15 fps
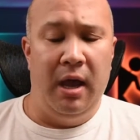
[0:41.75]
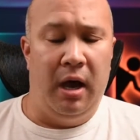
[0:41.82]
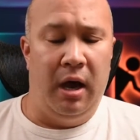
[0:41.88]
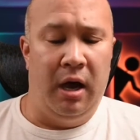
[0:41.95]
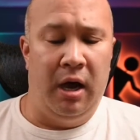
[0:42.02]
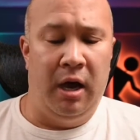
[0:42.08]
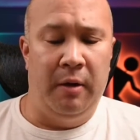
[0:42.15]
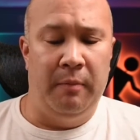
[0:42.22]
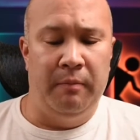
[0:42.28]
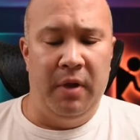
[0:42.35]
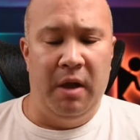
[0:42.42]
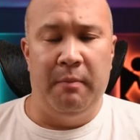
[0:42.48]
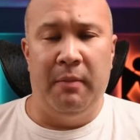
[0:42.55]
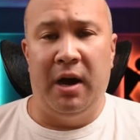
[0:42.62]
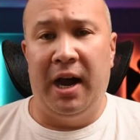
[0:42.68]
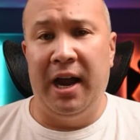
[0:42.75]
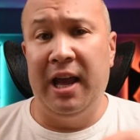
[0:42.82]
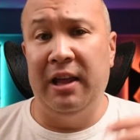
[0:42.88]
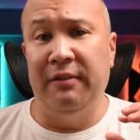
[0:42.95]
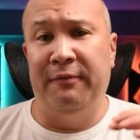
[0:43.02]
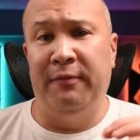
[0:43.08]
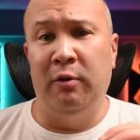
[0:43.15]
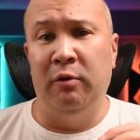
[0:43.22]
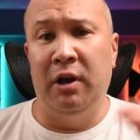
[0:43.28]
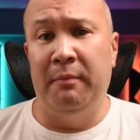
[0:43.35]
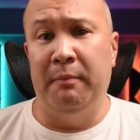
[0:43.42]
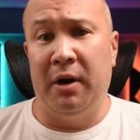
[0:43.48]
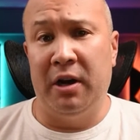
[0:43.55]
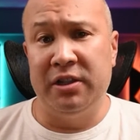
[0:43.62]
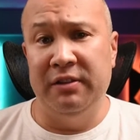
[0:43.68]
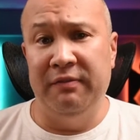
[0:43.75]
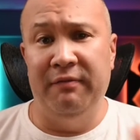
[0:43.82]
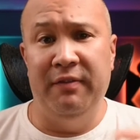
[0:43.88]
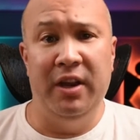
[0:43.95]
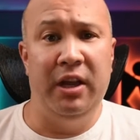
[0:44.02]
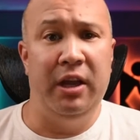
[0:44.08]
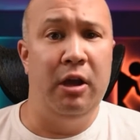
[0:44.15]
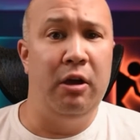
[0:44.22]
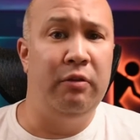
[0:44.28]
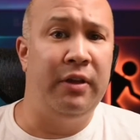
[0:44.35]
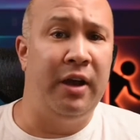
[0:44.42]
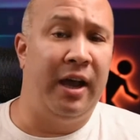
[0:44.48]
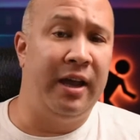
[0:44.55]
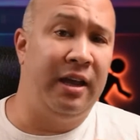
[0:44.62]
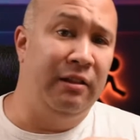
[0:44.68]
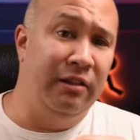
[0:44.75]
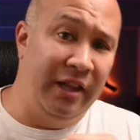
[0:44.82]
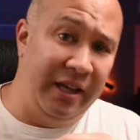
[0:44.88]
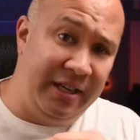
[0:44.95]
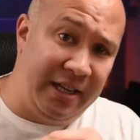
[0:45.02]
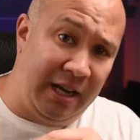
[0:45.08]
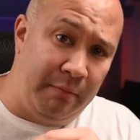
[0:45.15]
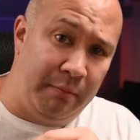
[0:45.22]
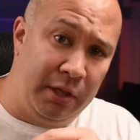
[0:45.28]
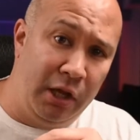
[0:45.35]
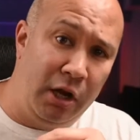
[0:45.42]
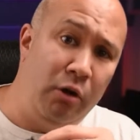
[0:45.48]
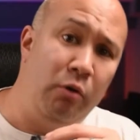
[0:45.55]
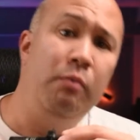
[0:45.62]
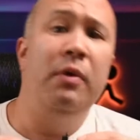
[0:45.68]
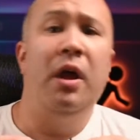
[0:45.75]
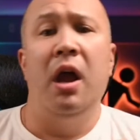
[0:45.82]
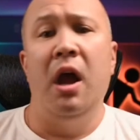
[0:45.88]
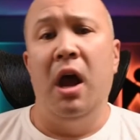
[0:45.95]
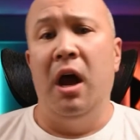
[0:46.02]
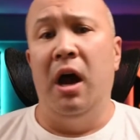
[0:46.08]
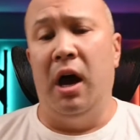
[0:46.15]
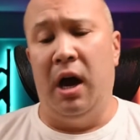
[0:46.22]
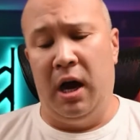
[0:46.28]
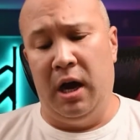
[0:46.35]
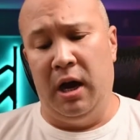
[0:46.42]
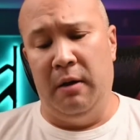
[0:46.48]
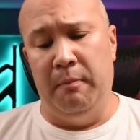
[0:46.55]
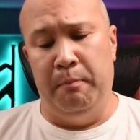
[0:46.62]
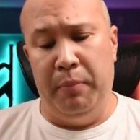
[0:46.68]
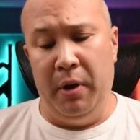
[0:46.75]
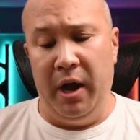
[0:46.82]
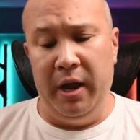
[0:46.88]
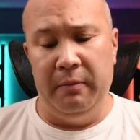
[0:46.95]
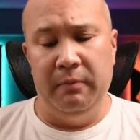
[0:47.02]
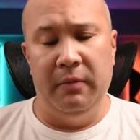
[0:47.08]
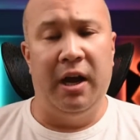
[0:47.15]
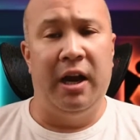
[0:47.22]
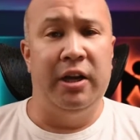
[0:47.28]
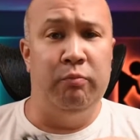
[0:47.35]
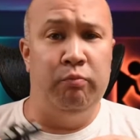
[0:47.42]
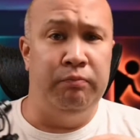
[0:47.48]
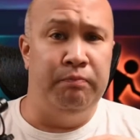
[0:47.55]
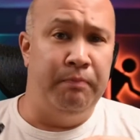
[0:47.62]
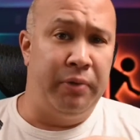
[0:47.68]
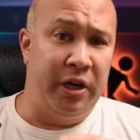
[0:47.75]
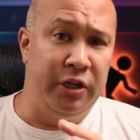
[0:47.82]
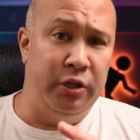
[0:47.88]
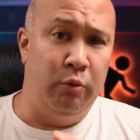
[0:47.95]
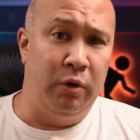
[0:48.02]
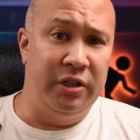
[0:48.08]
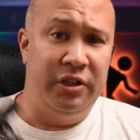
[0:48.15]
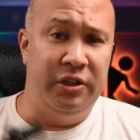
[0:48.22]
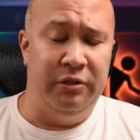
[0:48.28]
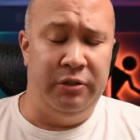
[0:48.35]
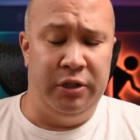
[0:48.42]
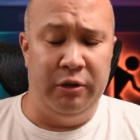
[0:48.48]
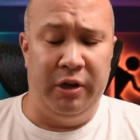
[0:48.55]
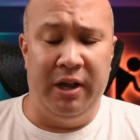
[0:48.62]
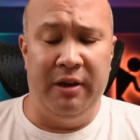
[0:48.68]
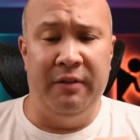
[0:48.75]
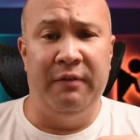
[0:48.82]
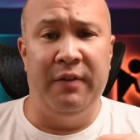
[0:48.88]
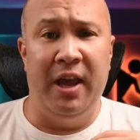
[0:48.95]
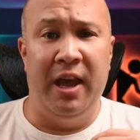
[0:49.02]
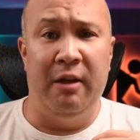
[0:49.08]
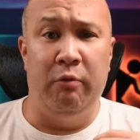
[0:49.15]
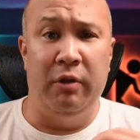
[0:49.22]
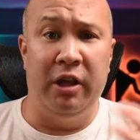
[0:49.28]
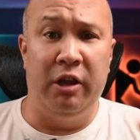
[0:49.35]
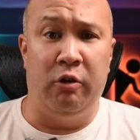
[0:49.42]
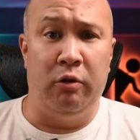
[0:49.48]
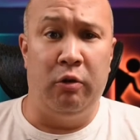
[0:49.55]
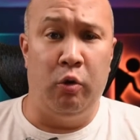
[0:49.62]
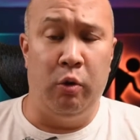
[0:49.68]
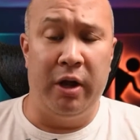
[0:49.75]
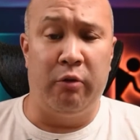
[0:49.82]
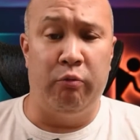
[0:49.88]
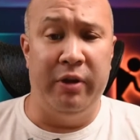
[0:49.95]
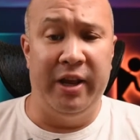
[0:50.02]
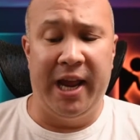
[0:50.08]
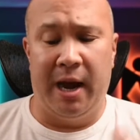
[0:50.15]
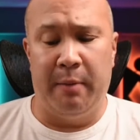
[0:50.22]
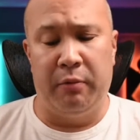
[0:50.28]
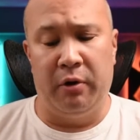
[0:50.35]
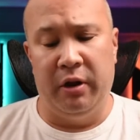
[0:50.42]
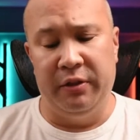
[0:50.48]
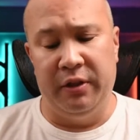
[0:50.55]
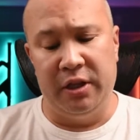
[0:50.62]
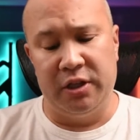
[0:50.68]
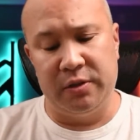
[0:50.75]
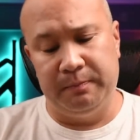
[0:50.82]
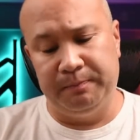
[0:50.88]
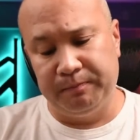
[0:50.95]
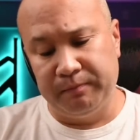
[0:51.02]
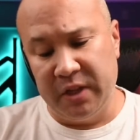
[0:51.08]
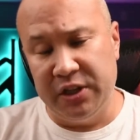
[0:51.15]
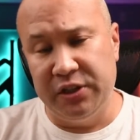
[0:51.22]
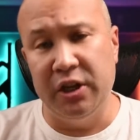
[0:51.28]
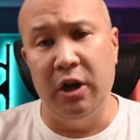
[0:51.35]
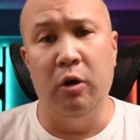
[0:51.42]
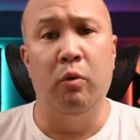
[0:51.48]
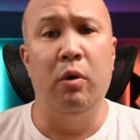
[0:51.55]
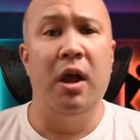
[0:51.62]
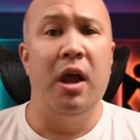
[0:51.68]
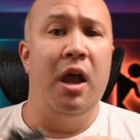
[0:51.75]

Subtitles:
I had the full unboxing video that I can link down below, but I do want to give a really quick recap on this. So,